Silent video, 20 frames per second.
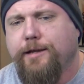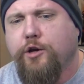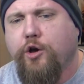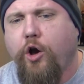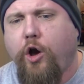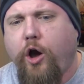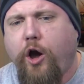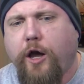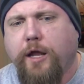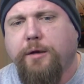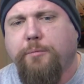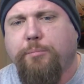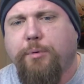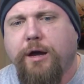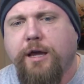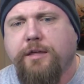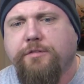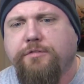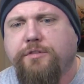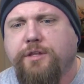caught
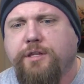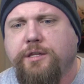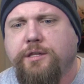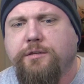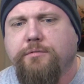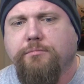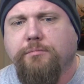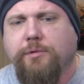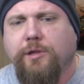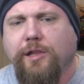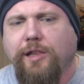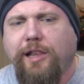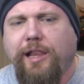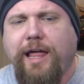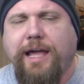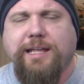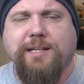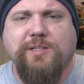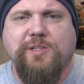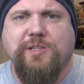by the
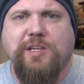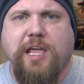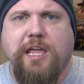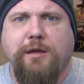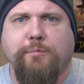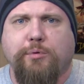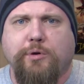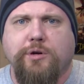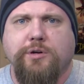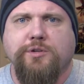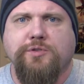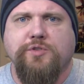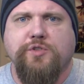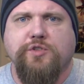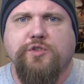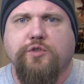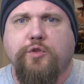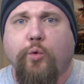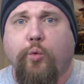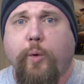
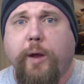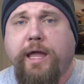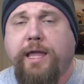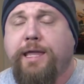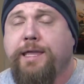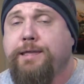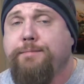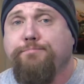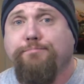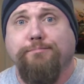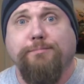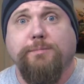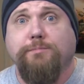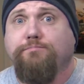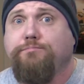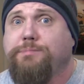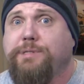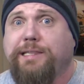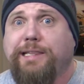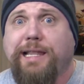lightsabers, the way
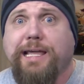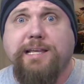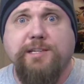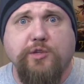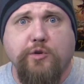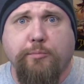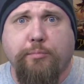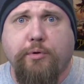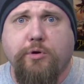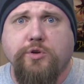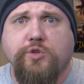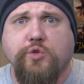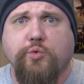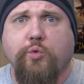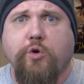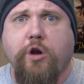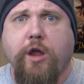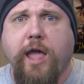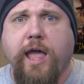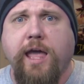laser bursts
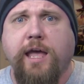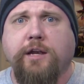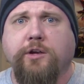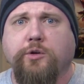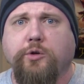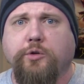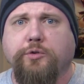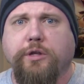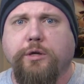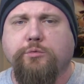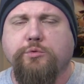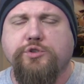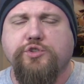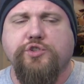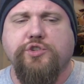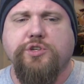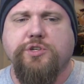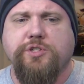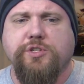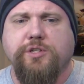were handled. It was
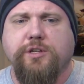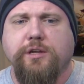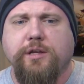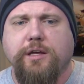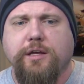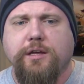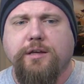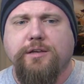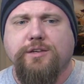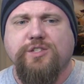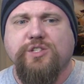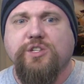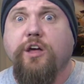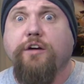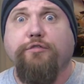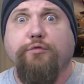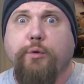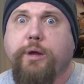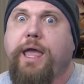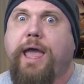just
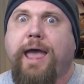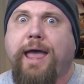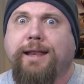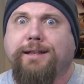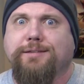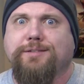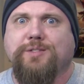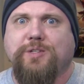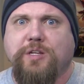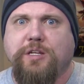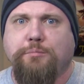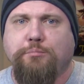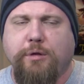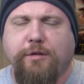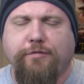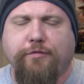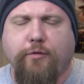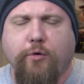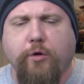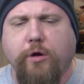stuff we hadn't seen
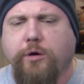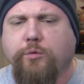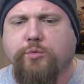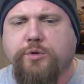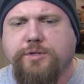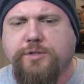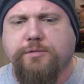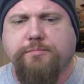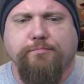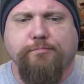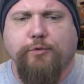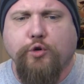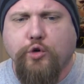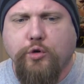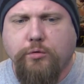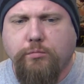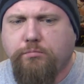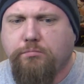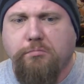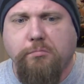before. It was
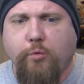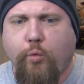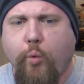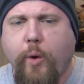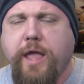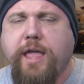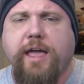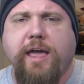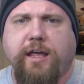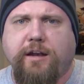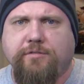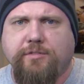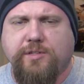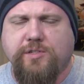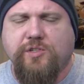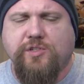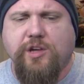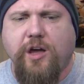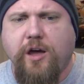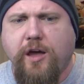way ahead of
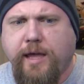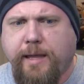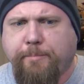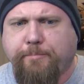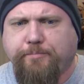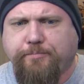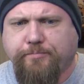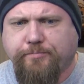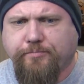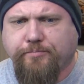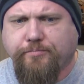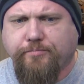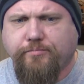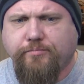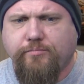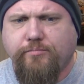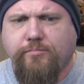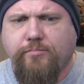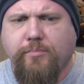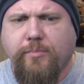its time.
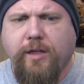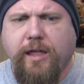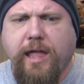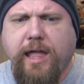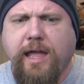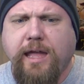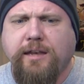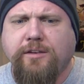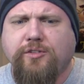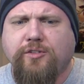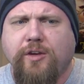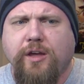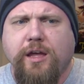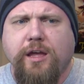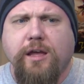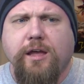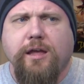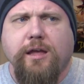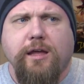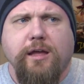And
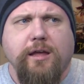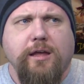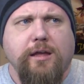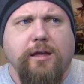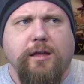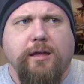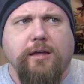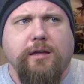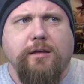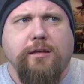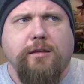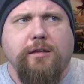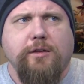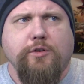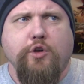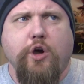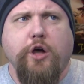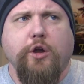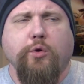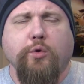
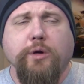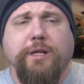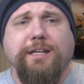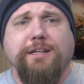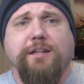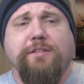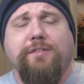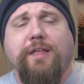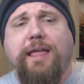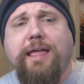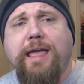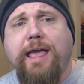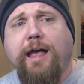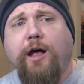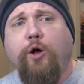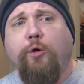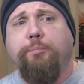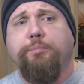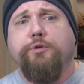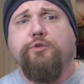not only did they
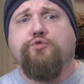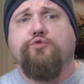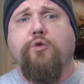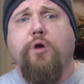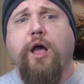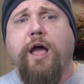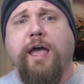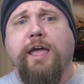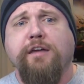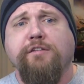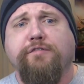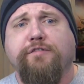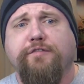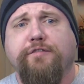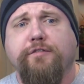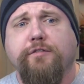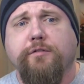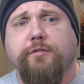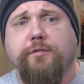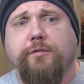help drive